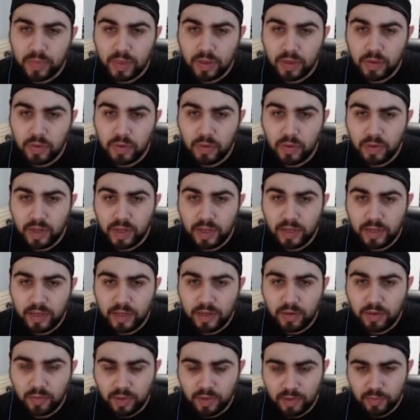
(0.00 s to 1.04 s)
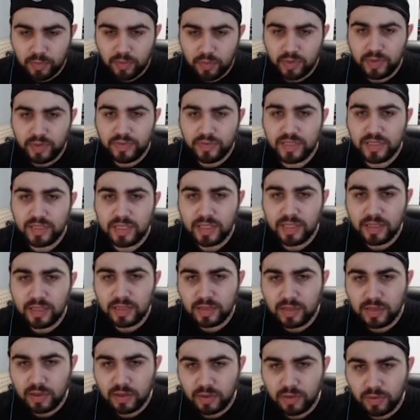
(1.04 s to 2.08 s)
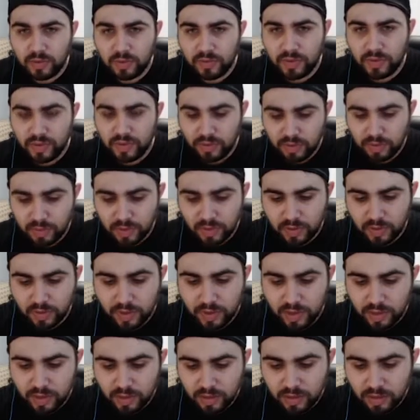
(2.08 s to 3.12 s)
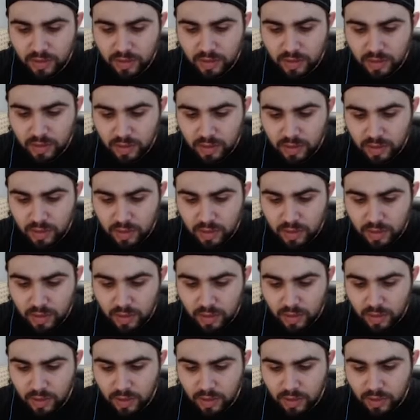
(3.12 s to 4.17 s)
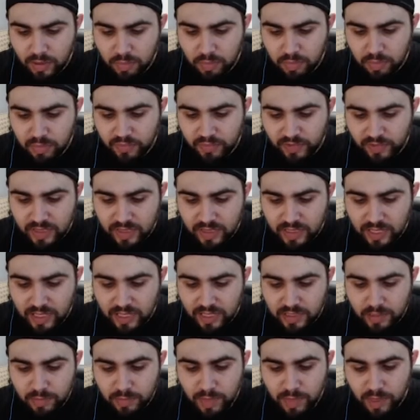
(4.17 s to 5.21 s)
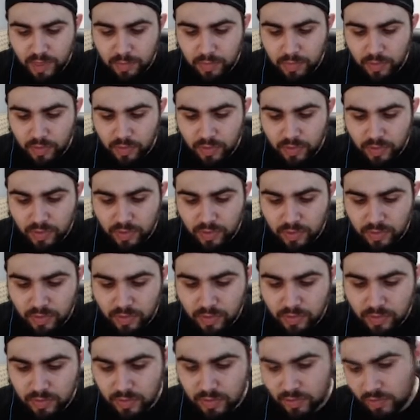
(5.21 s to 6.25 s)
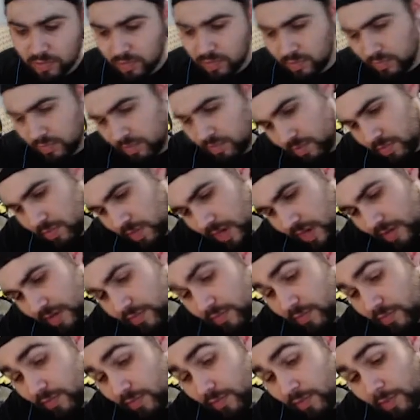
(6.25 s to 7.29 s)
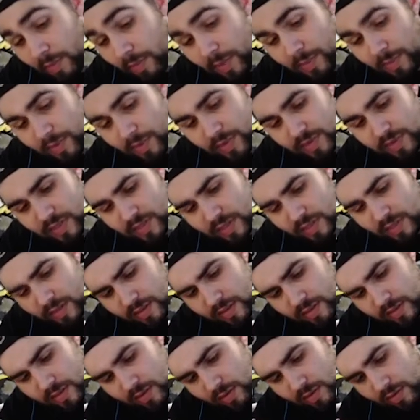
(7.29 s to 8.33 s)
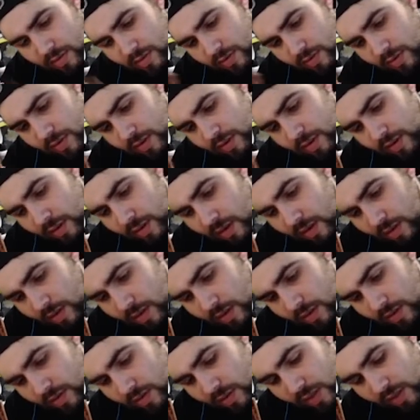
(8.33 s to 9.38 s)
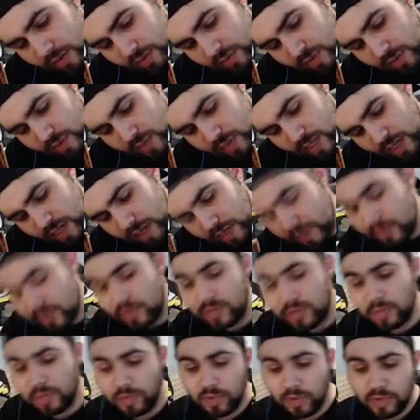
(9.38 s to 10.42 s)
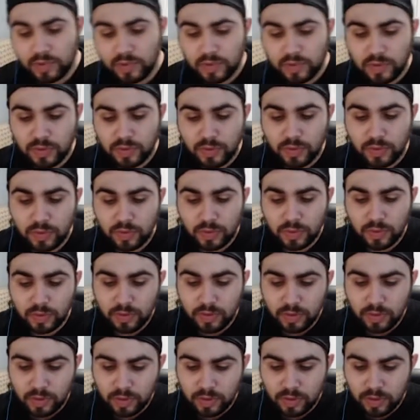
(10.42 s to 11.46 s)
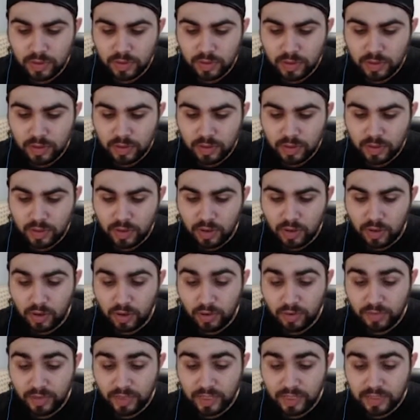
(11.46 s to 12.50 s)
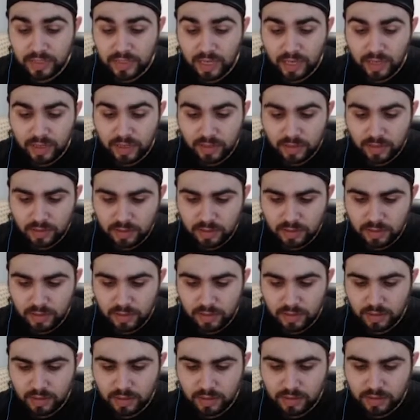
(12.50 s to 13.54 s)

Okay, I don't remember even seeing this card revealed, but okay. Phantasm Emperor. I remember seeing this card. It's a level 10 support, so cool. Artifact Daga, nice.